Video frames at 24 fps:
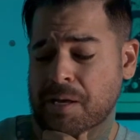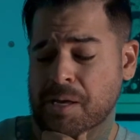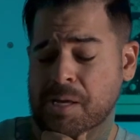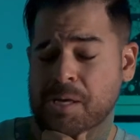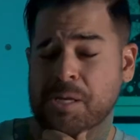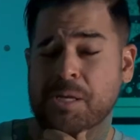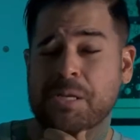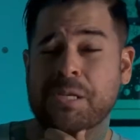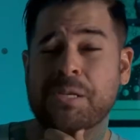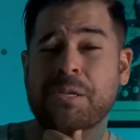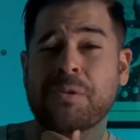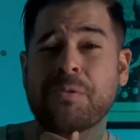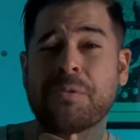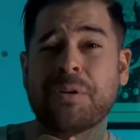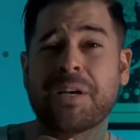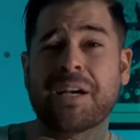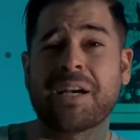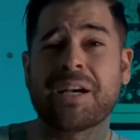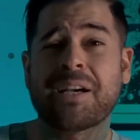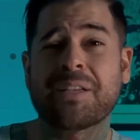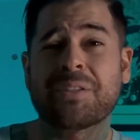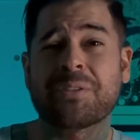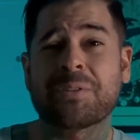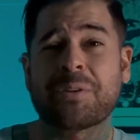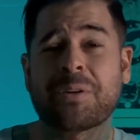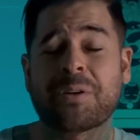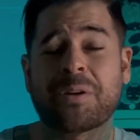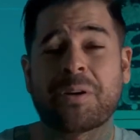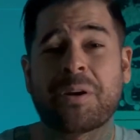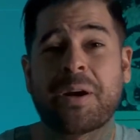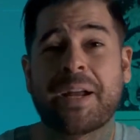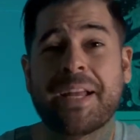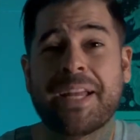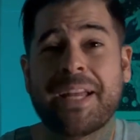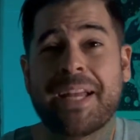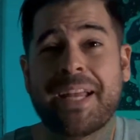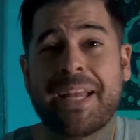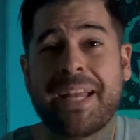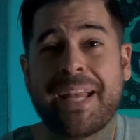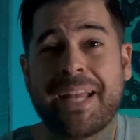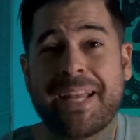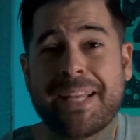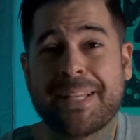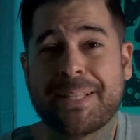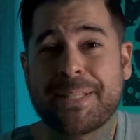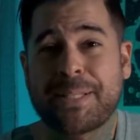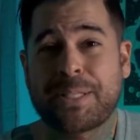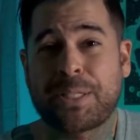you guys are
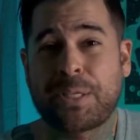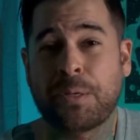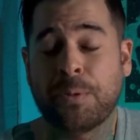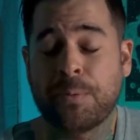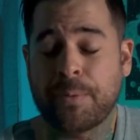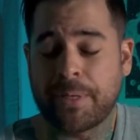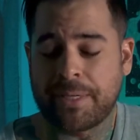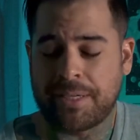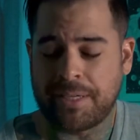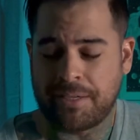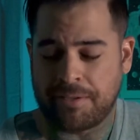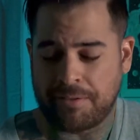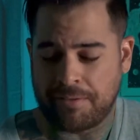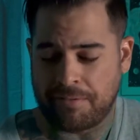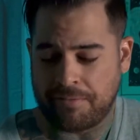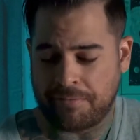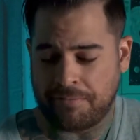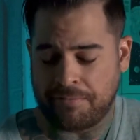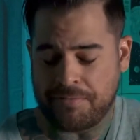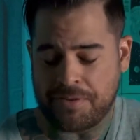intuitive.